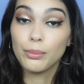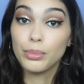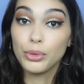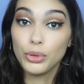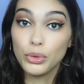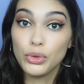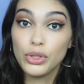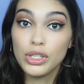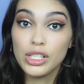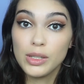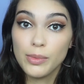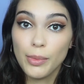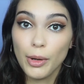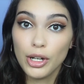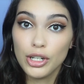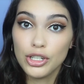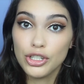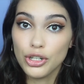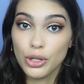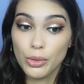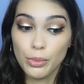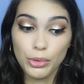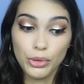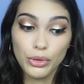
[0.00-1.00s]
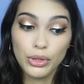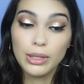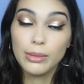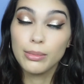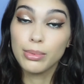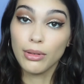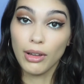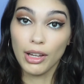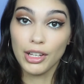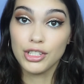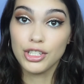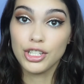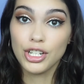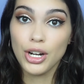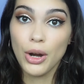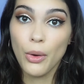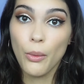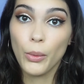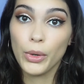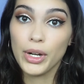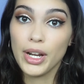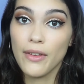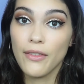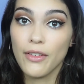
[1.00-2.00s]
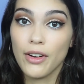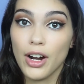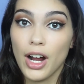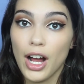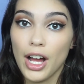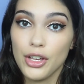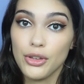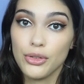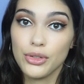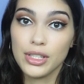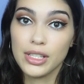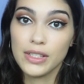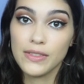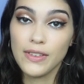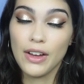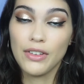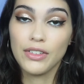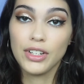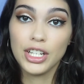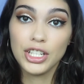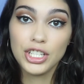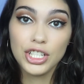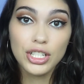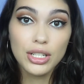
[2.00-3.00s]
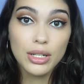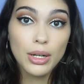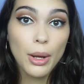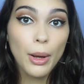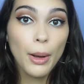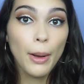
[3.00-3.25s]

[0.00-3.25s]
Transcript: beauty sponge or a beauty blender whenever I use this foundation.